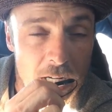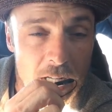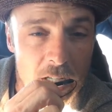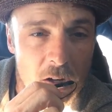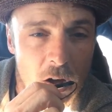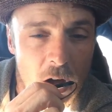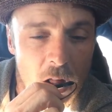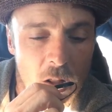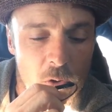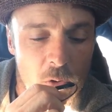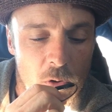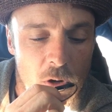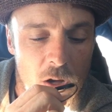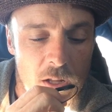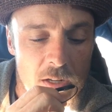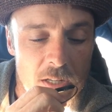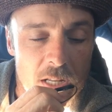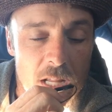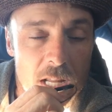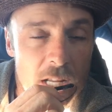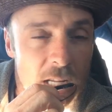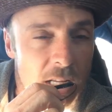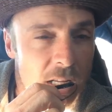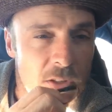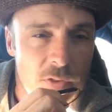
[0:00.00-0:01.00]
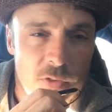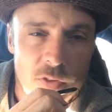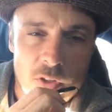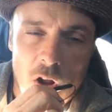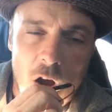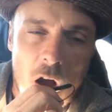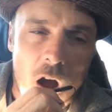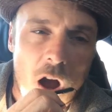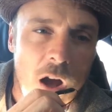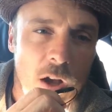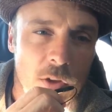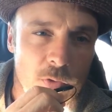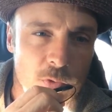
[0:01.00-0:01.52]
collar on is an
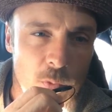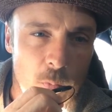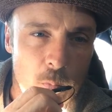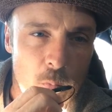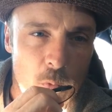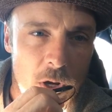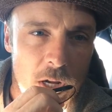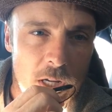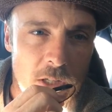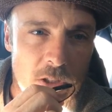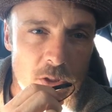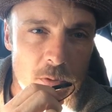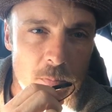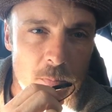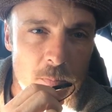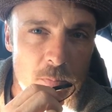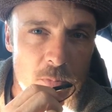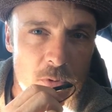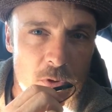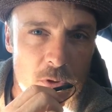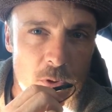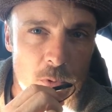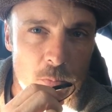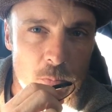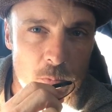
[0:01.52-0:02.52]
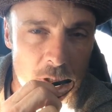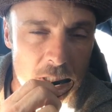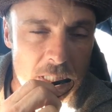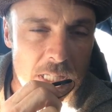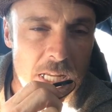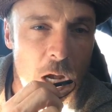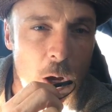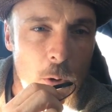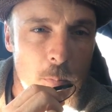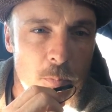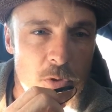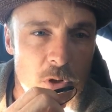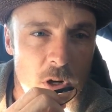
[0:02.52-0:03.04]
awesome way to really
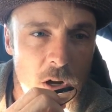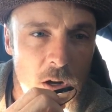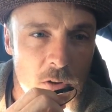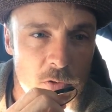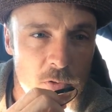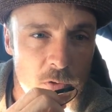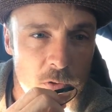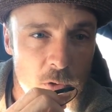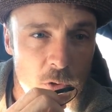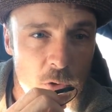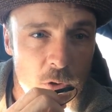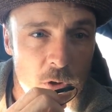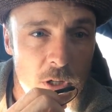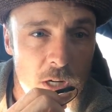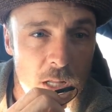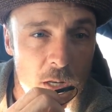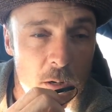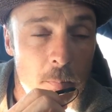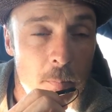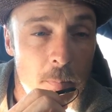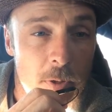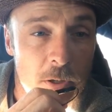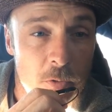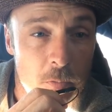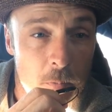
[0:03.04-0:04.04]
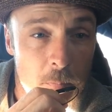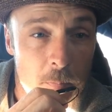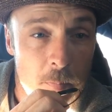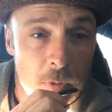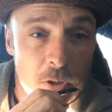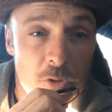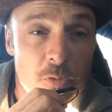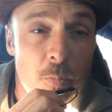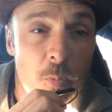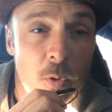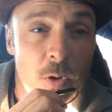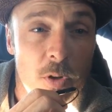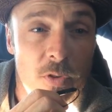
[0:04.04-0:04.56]
help dogs learn at a
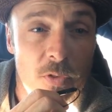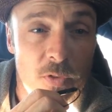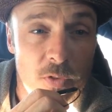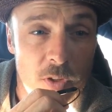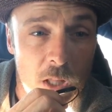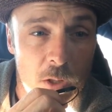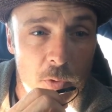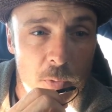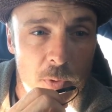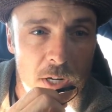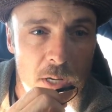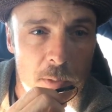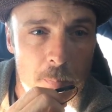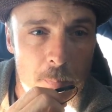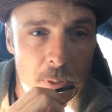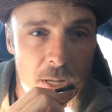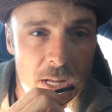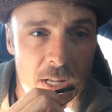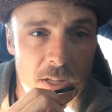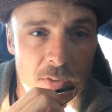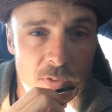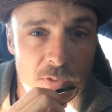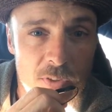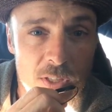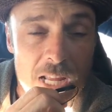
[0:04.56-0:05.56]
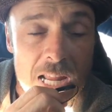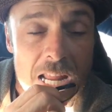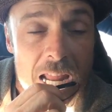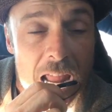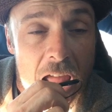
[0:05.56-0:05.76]
much more accelerated pace,